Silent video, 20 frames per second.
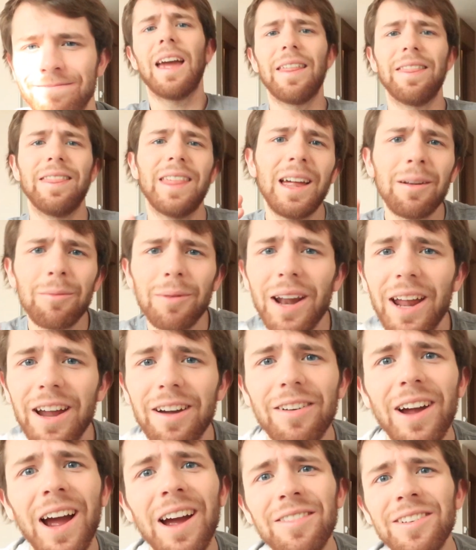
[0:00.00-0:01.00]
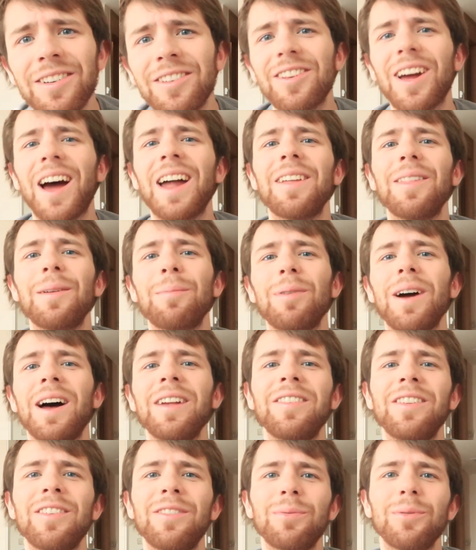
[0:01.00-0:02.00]
And then when I arrived in China, the
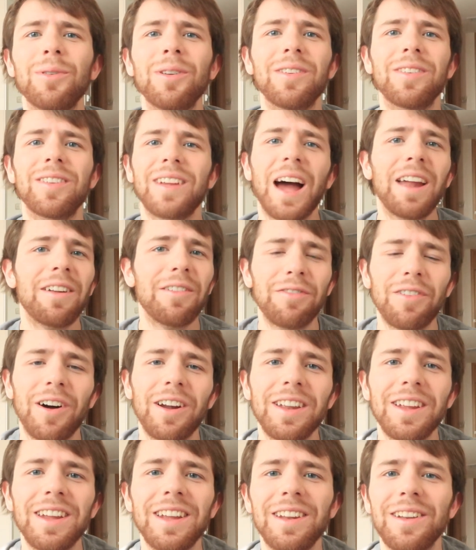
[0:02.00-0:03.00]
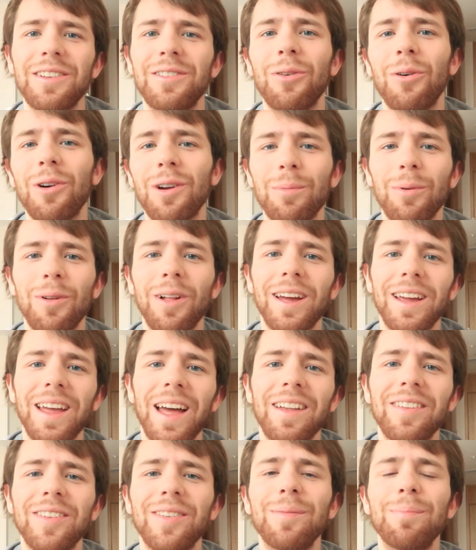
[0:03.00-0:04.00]
process was kind of funny and enjoyable, I
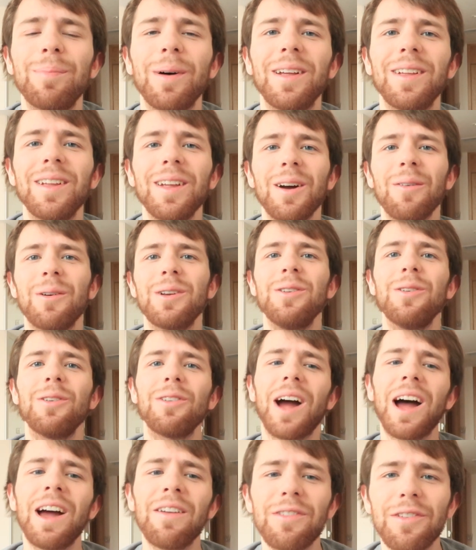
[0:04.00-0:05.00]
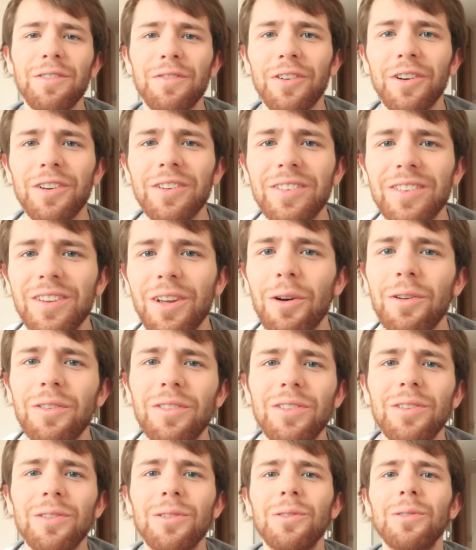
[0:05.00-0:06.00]
guess. But when you arrive, you first go
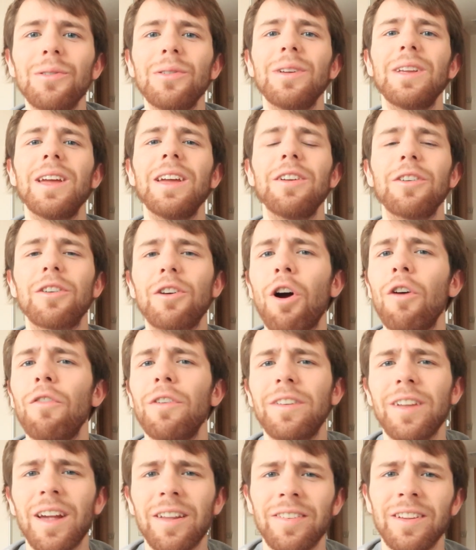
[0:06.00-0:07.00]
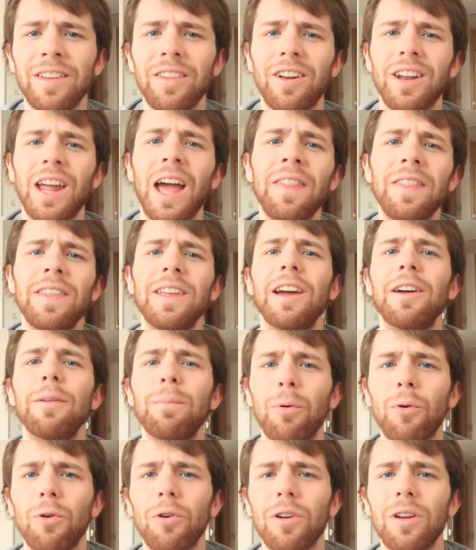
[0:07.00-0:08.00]
to get your COVID testing done at the
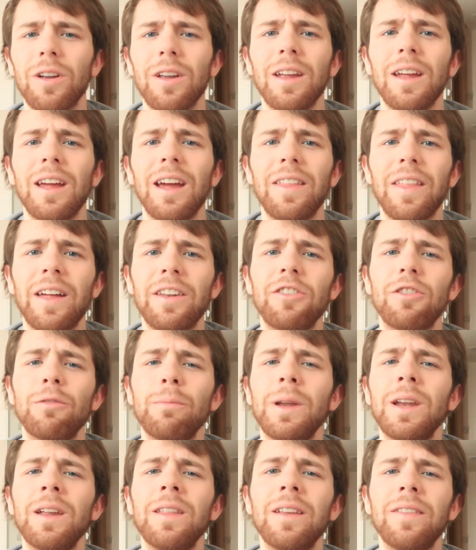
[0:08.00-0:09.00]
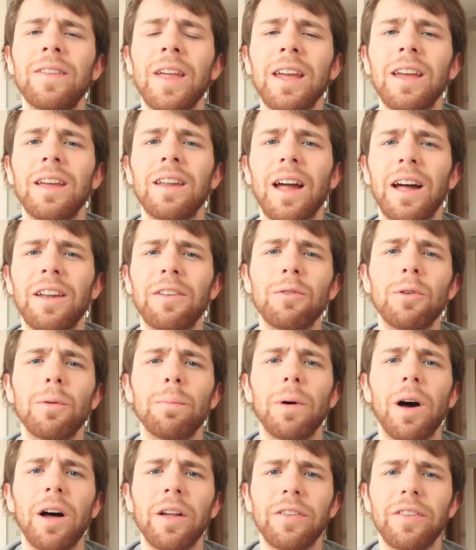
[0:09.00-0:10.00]
airport, and then you're immediately taken onto a
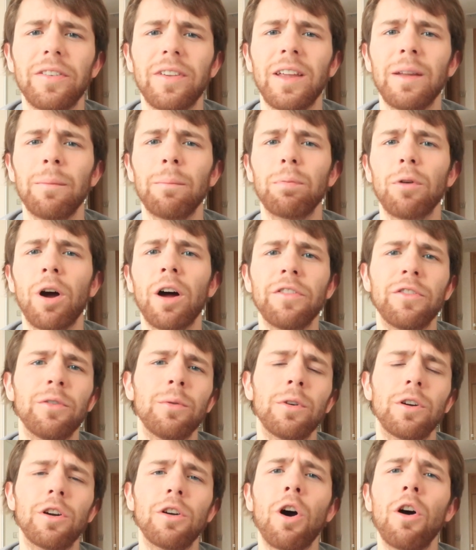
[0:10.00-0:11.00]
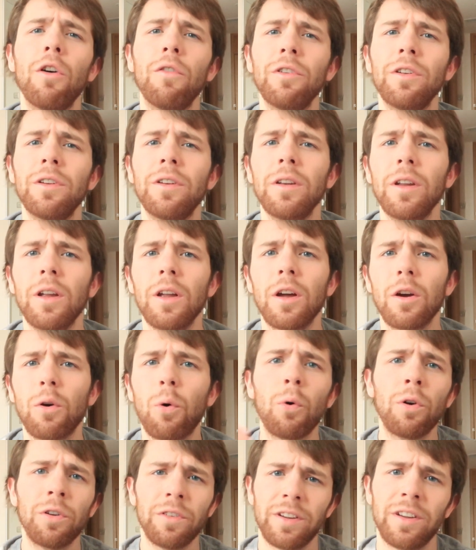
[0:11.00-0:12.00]
bus and brought to a COVID
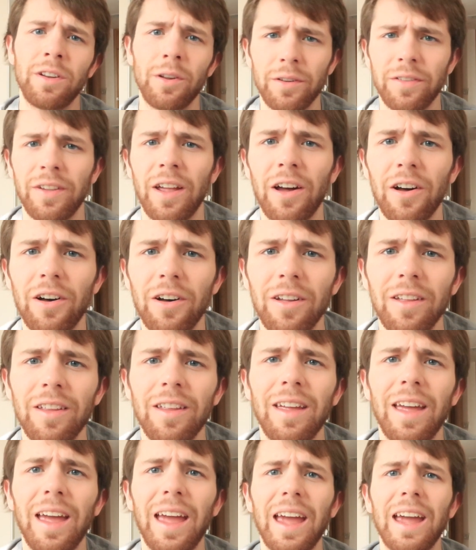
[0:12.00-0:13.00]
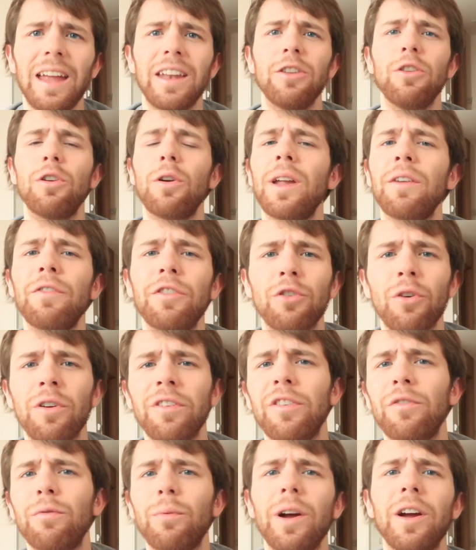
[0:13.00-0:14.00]
quarantine hotel. And you don't have a
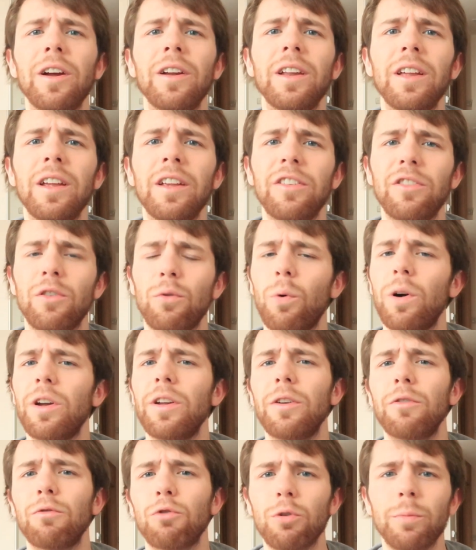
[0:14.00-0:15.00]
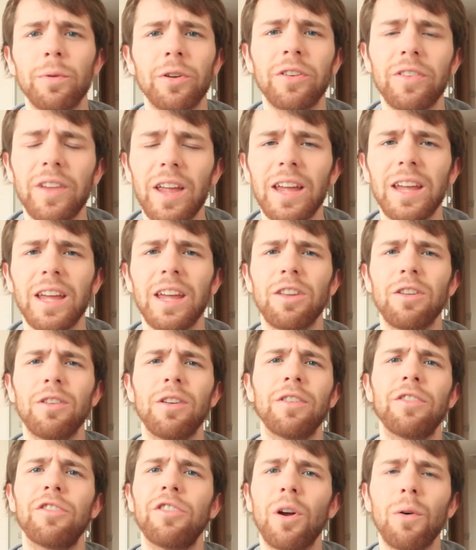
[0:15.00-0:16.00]
choice of where it is or what room you're staying in. You
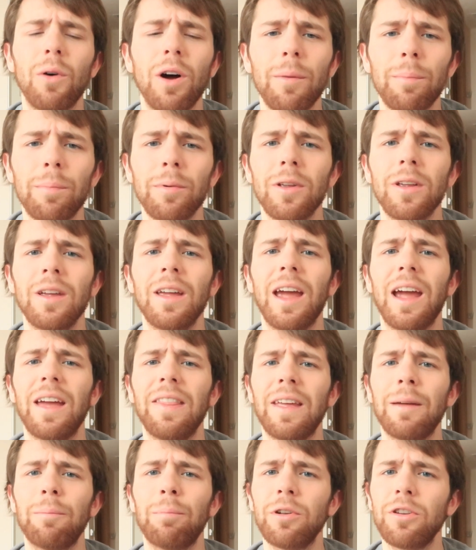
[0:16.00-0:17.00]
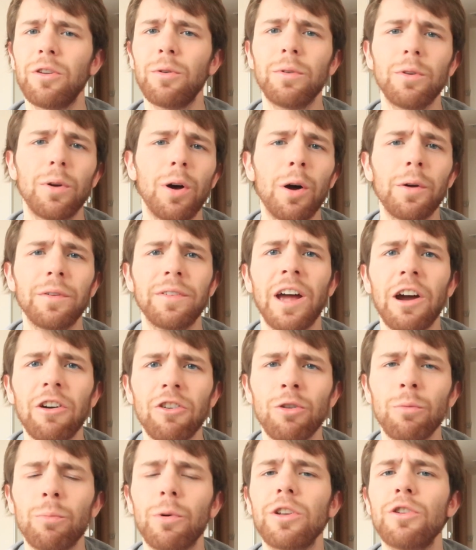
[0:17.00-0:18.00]
just show up, and they put you into a hotel
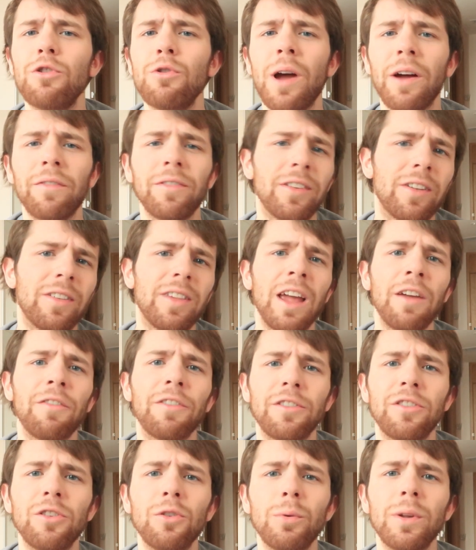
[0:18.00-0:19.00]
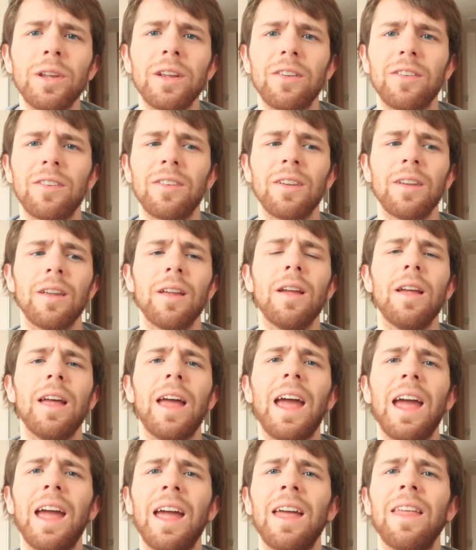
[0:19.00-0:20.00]
room where you have to stay for 2 weeks.
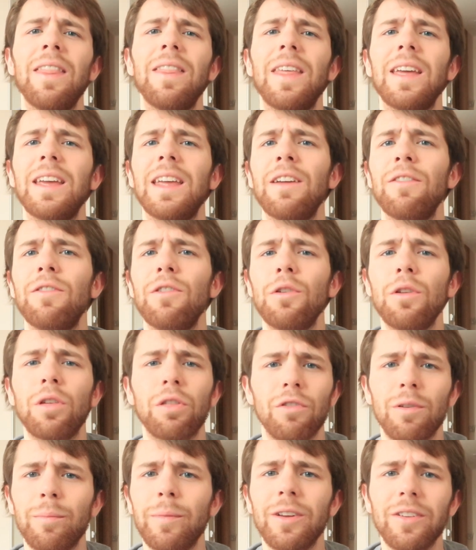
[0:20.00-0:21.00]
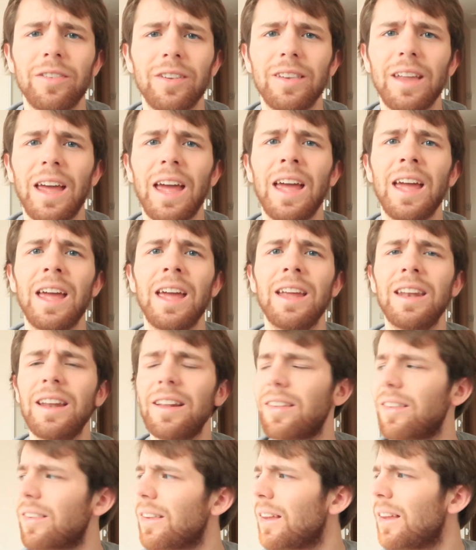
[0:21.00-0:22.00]
And they give you 3 meals a day, and
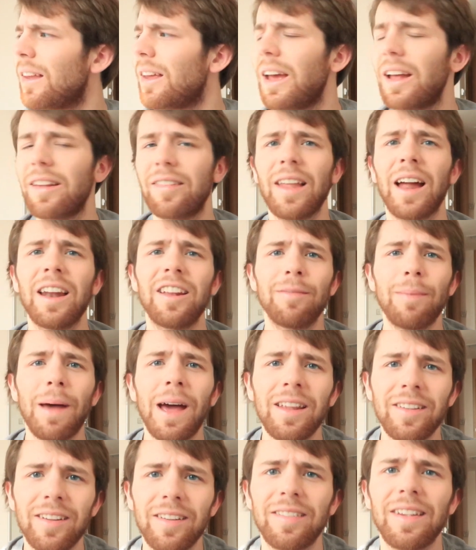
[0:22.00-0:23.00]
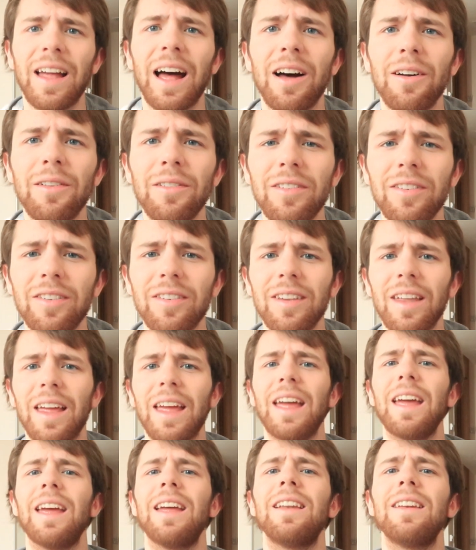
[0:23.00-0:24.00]
it's not as bad as it sounds.
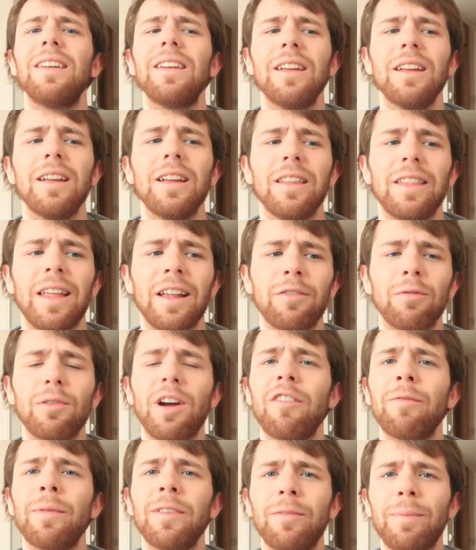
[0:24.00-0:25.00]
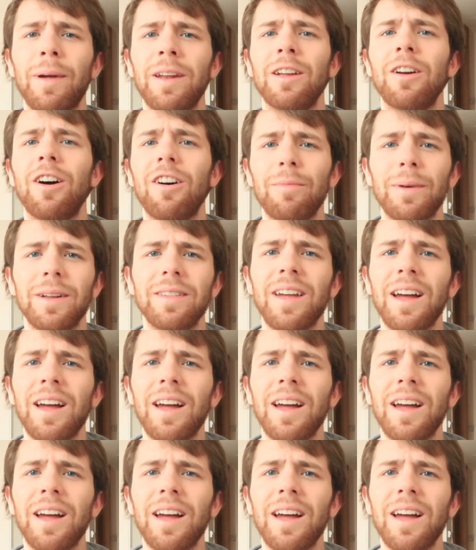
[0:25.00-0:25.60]
And that's where I've been spending all of my